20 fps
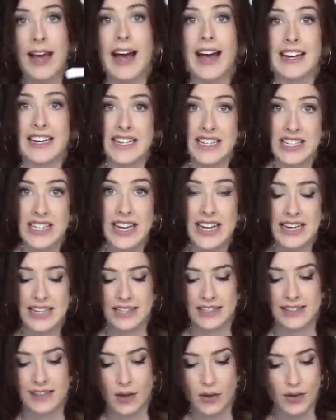And it
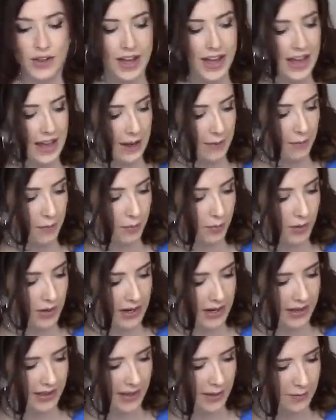did. Okay,
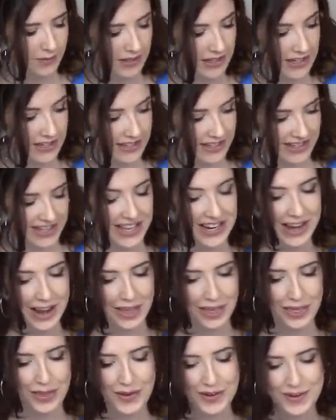brilliant. That was easier than I
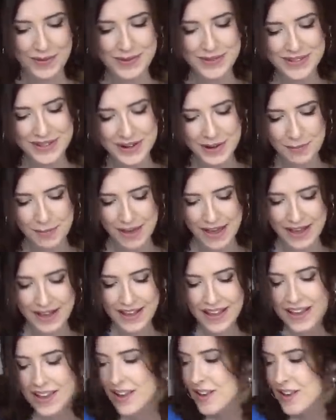thought it was gonna be.